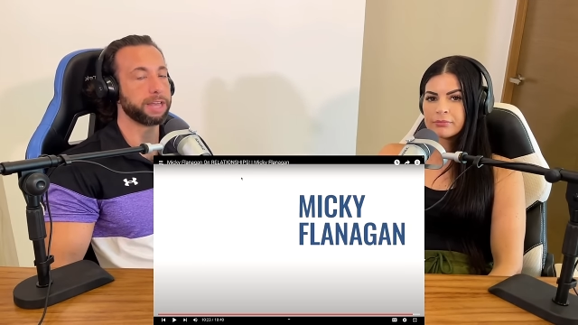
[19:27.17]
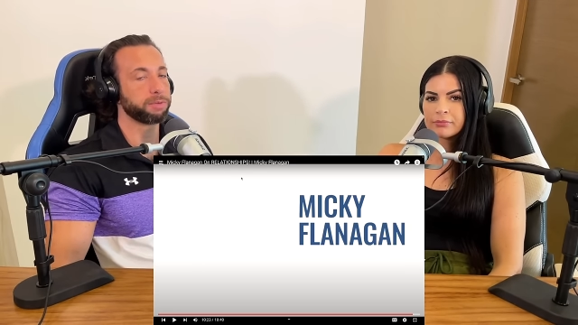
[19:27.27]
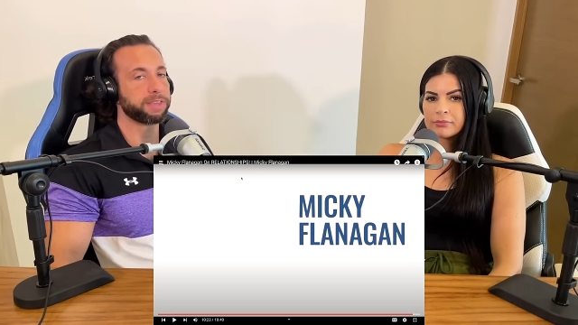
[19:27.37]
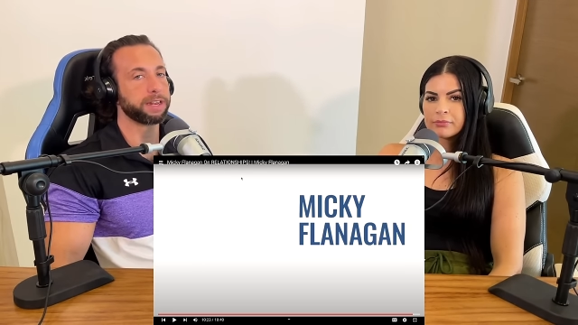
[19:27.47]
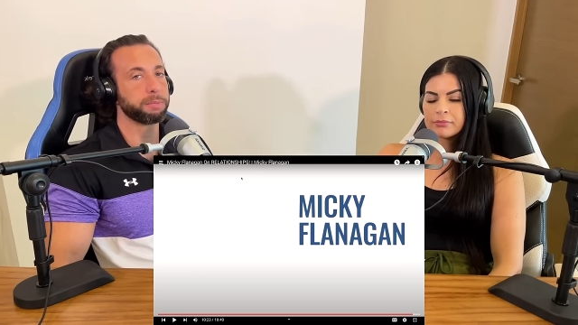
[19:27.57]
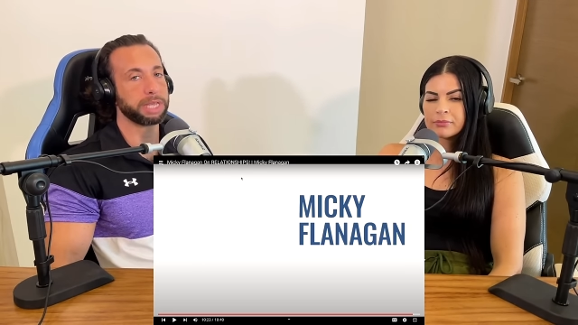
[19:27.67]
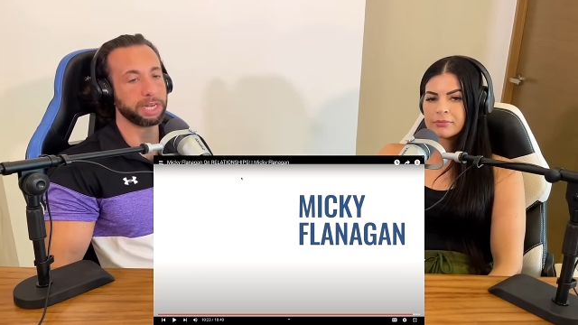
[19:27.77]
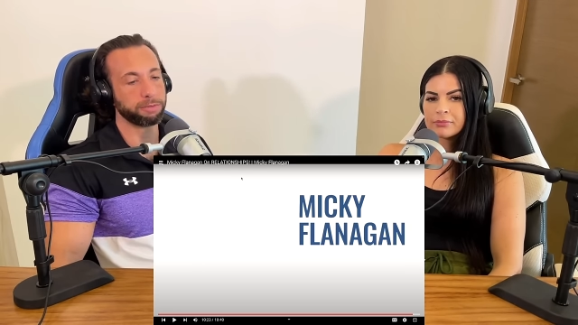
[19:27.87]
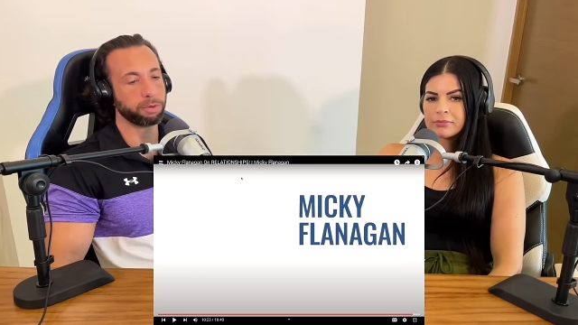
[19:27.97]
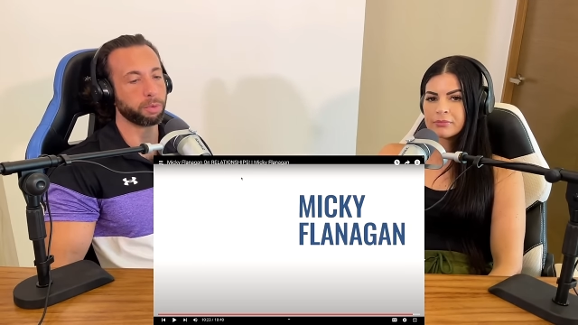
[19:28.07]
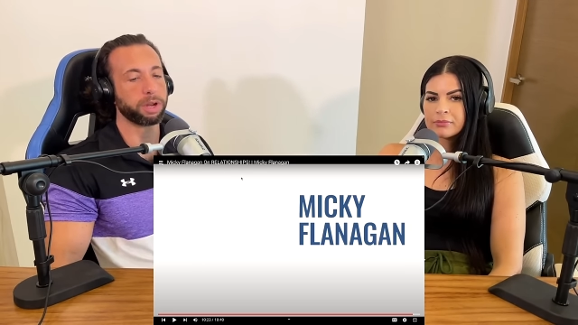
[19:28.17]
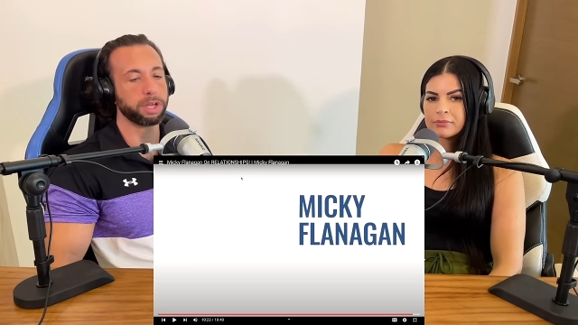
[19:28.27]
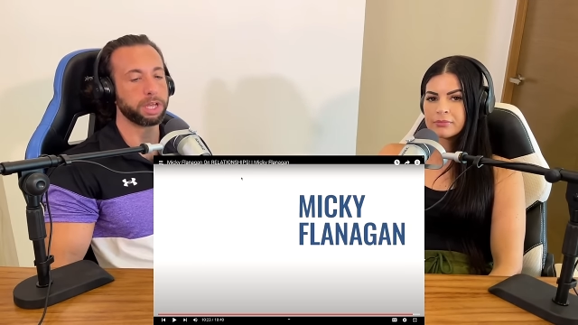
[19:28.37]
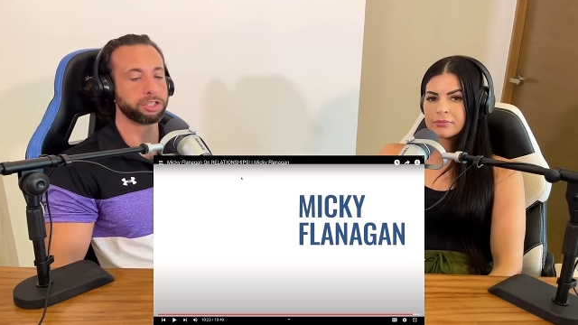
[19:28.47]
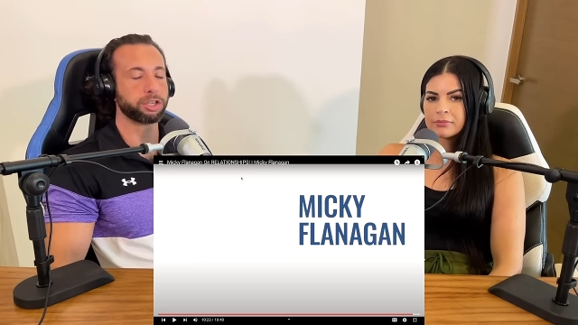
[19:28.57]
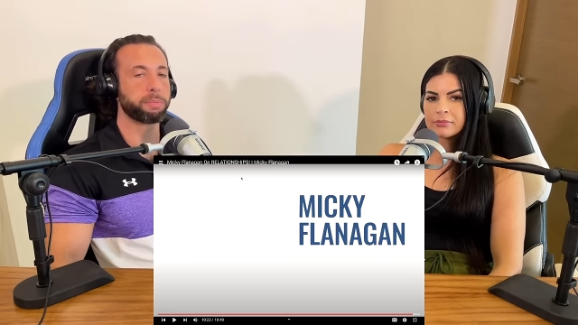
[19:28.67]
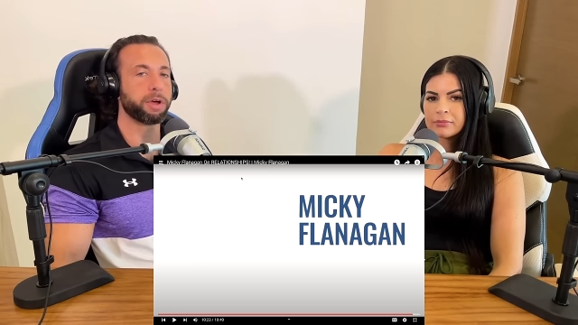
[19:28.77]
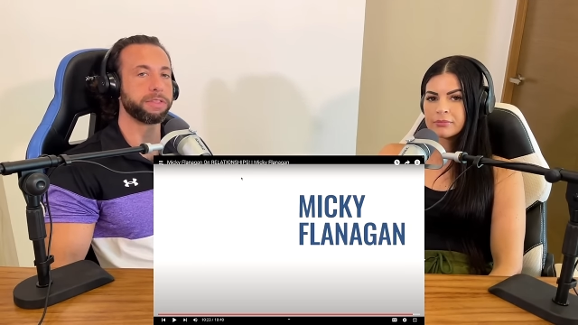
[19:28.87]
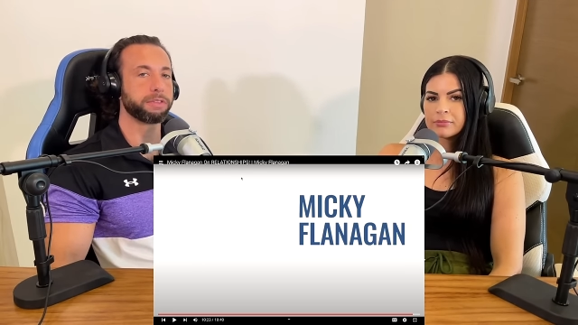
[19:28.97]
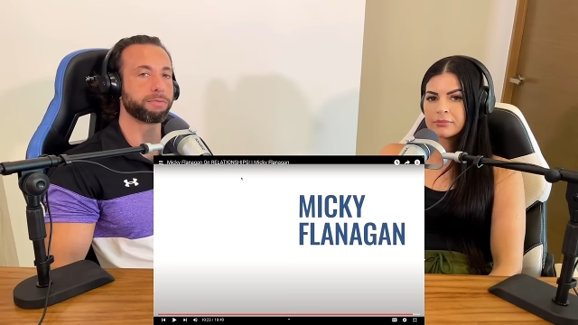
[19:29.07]
Speaker 1: as we said in the beginning, if you want to
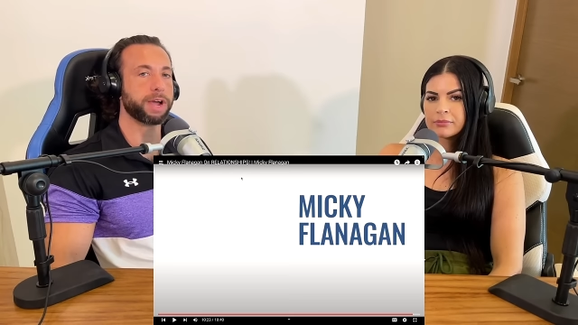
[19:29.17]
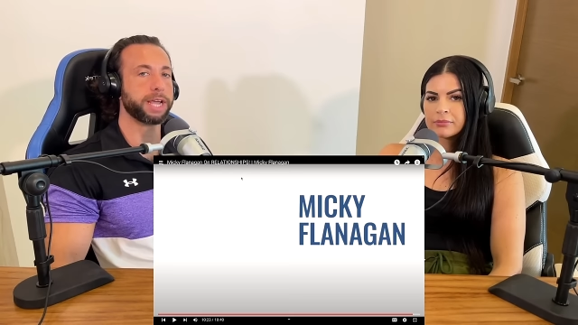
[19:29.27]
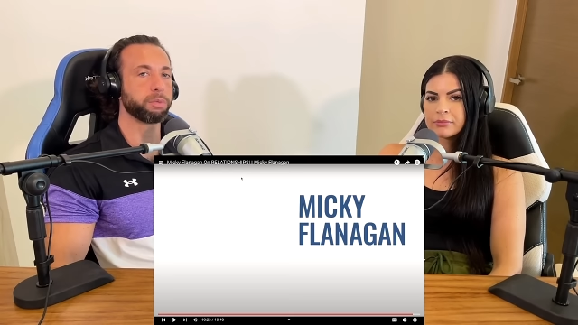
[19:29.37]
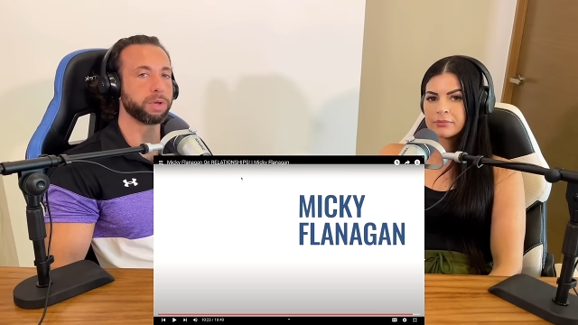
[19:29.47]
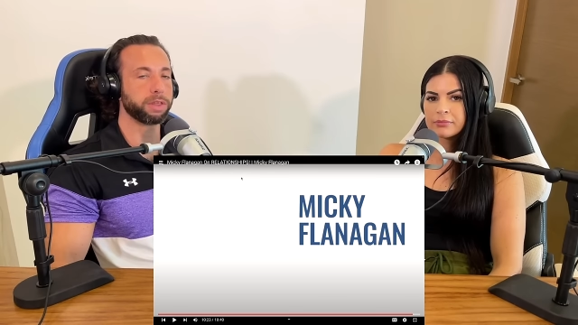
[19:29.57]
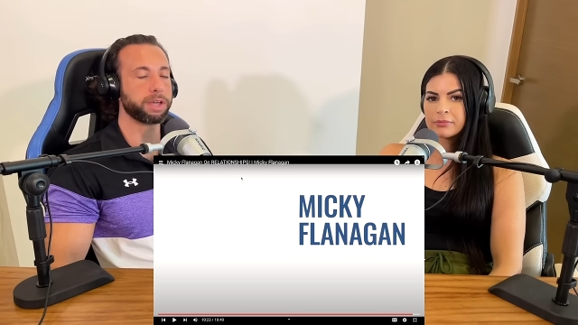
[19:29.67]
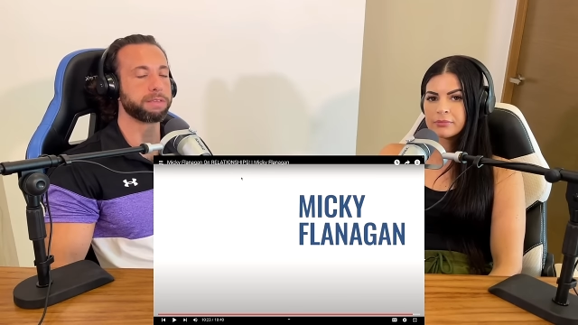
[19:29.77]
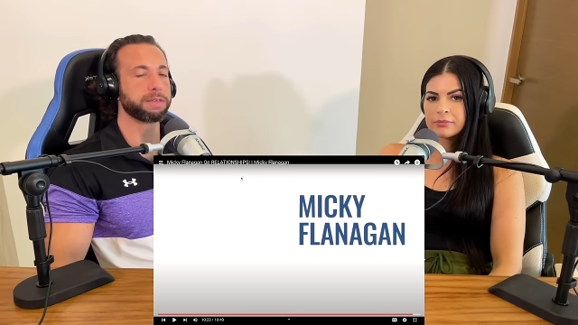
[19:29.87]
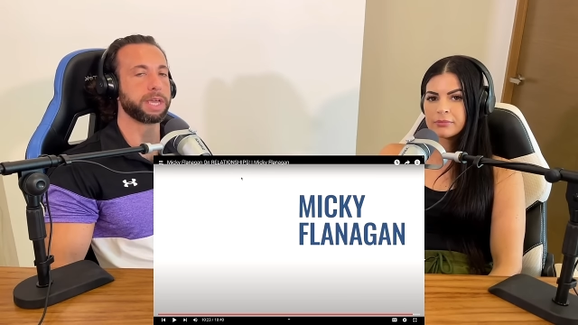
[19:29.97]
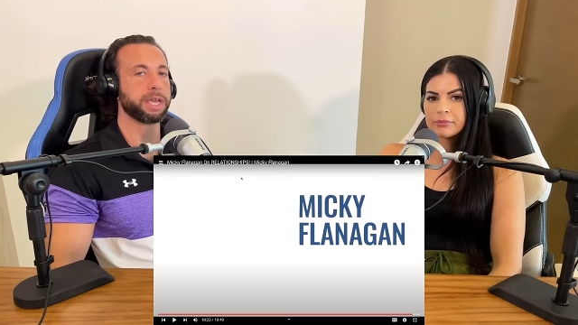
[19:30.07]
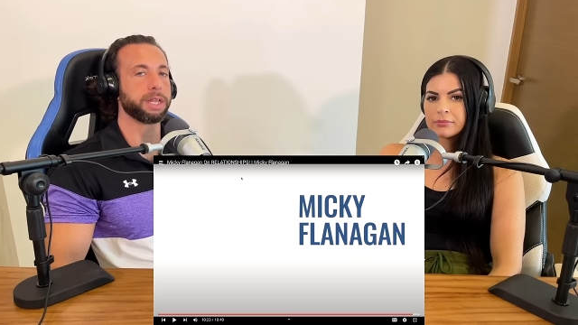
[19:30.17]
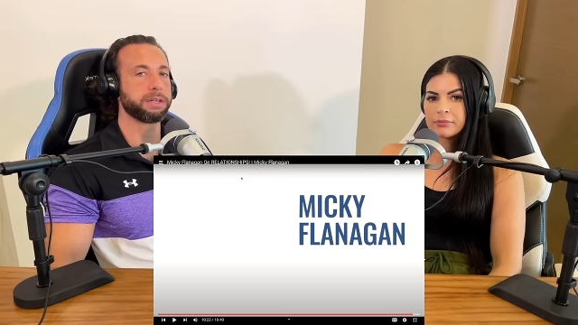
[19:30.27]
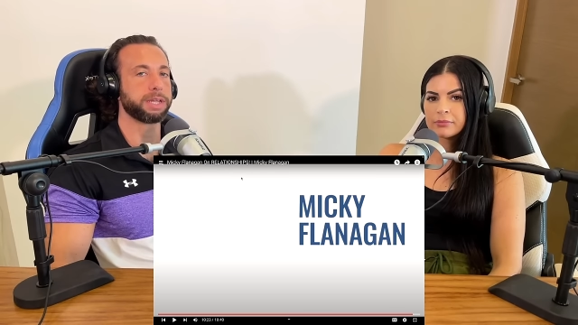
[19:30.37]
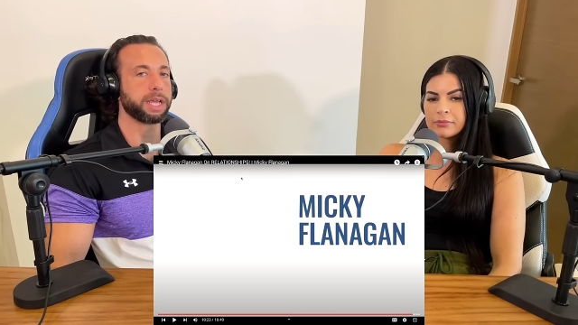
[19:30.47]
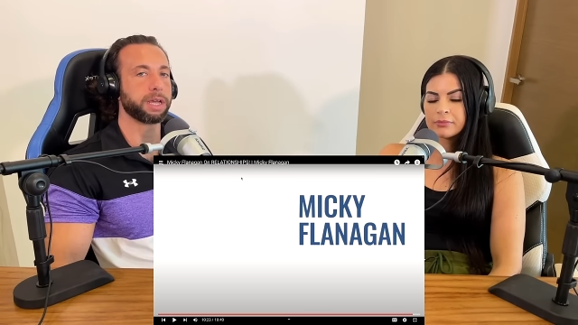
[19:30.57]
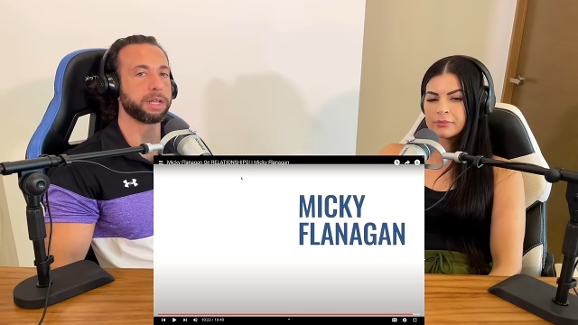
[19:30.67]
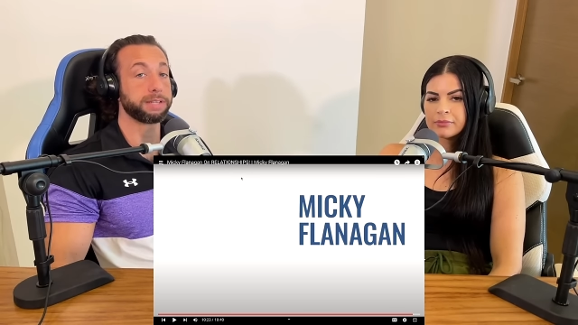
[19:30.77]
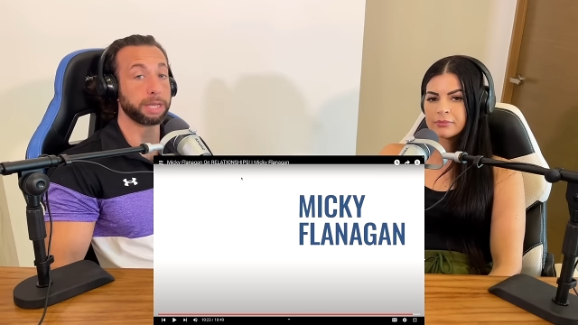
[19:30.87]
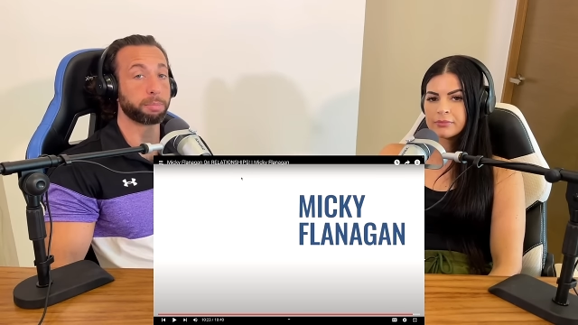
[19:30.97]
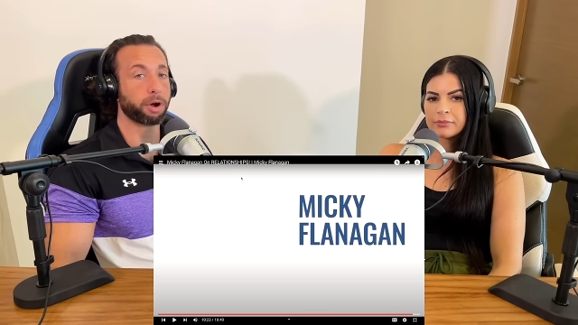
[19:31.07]
jump on this ride with us and take
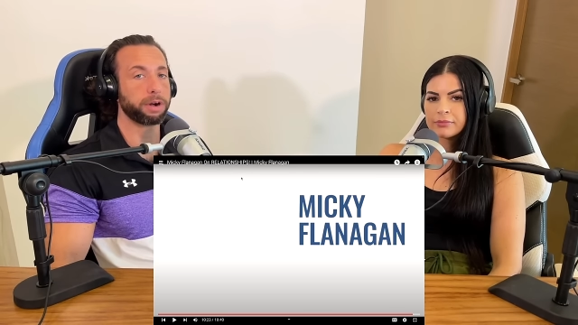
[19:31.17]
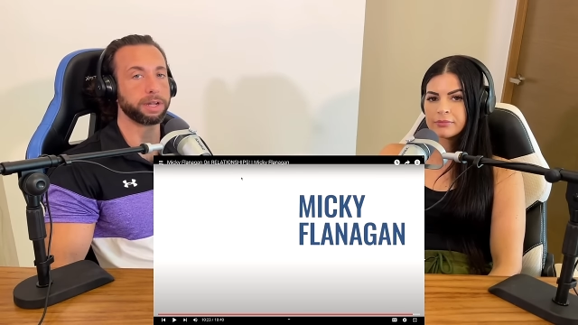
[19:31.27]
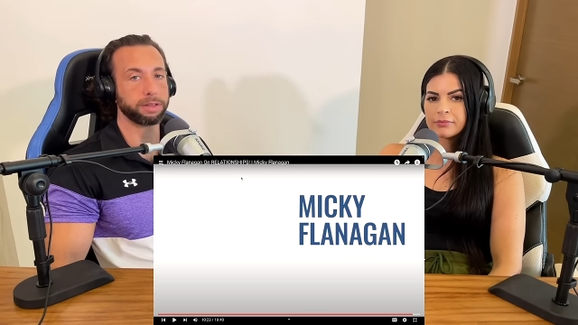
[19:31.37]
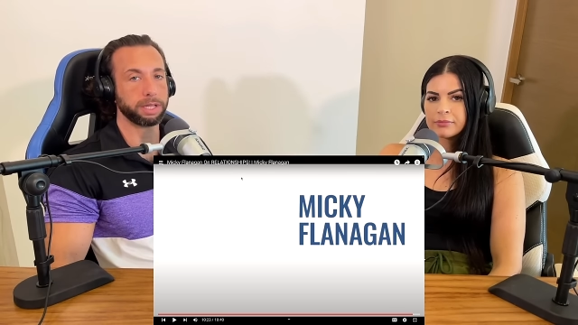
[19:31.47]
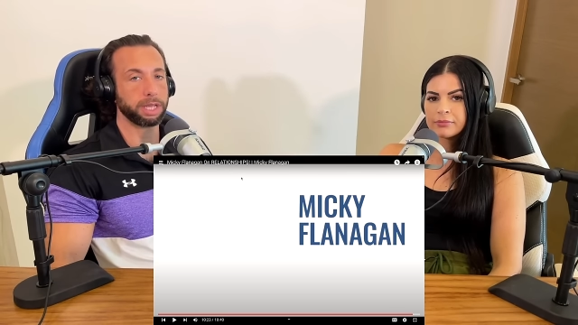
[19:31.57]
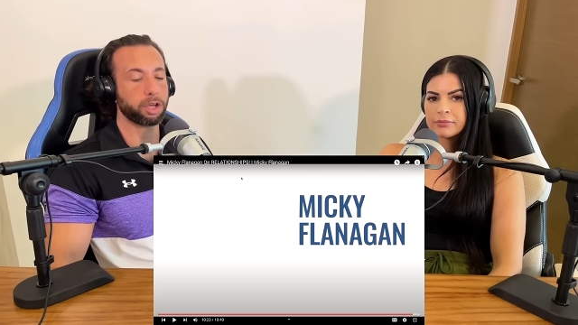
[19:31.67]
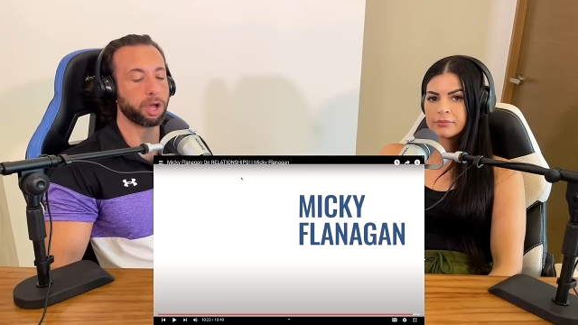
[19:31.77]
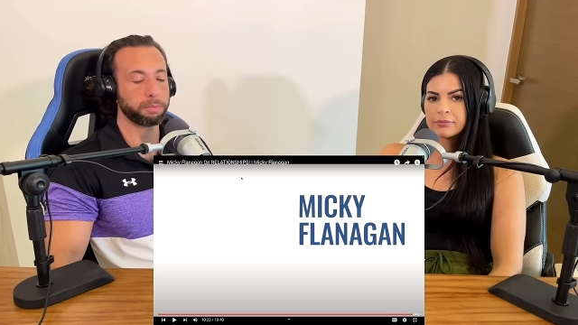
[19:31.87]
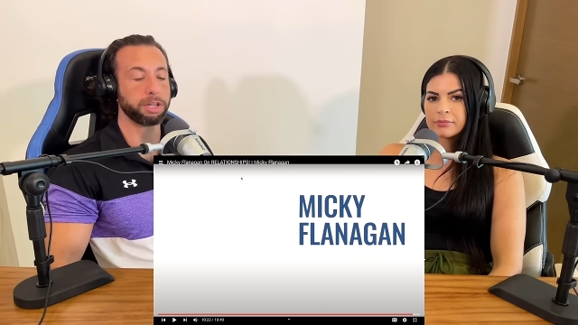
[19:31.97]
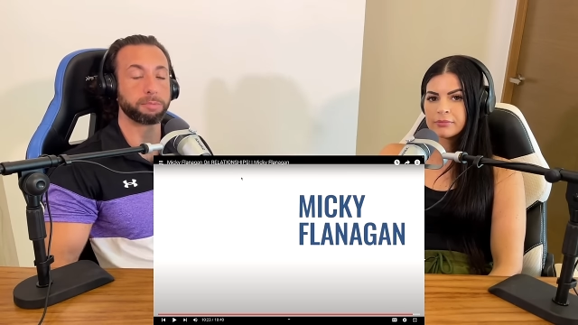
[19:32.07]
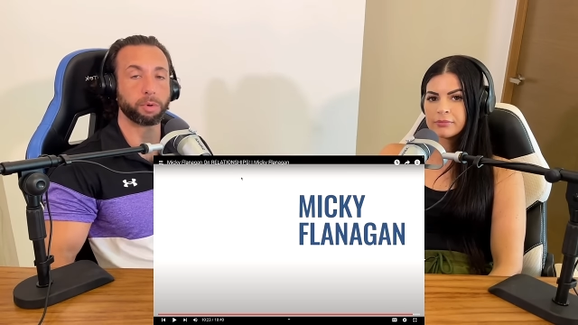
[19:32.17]
a take part in the comedy,